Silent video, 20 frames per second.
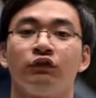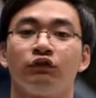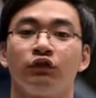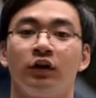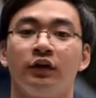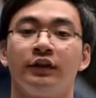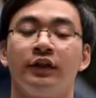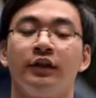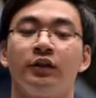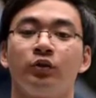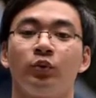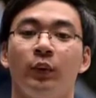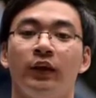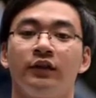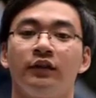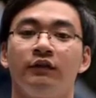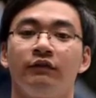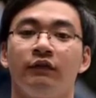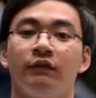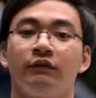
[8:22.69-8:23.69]
starting
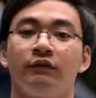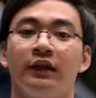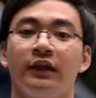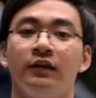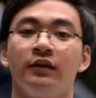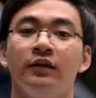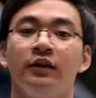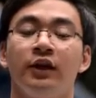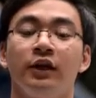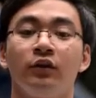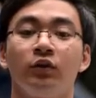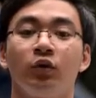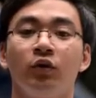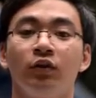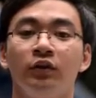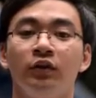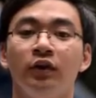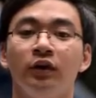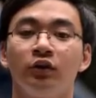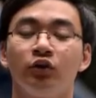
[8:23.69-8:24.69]
2015 in
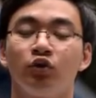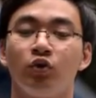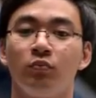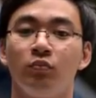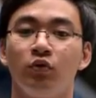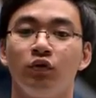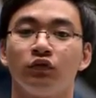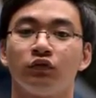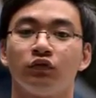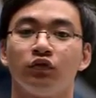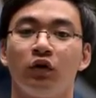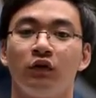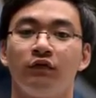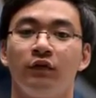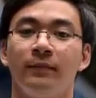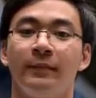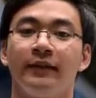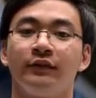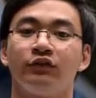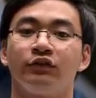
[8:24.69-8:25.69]
order to boost
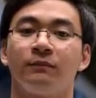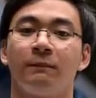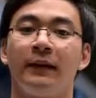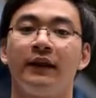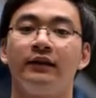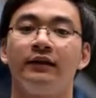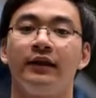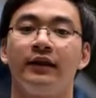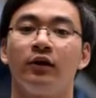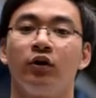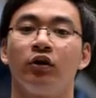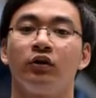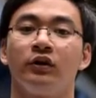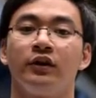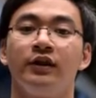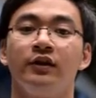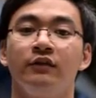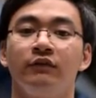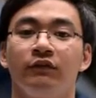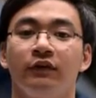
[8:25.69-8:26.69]
government spending on
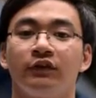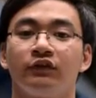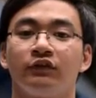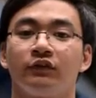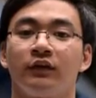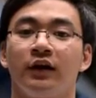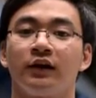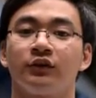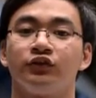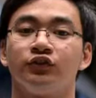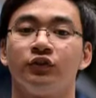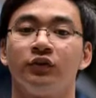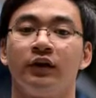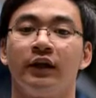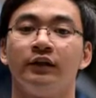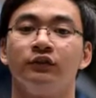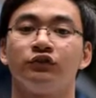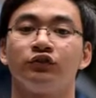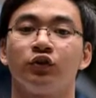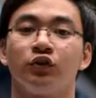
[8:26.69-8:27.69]
infrastructure
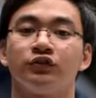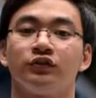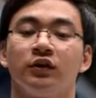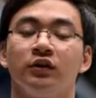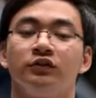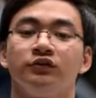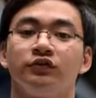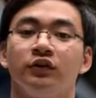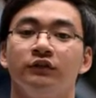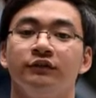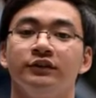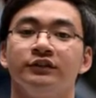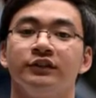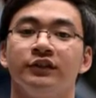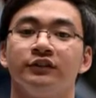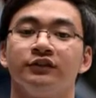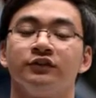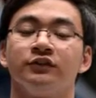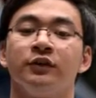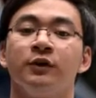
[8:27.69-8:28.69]
and social
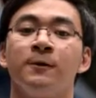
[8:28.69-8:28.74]
services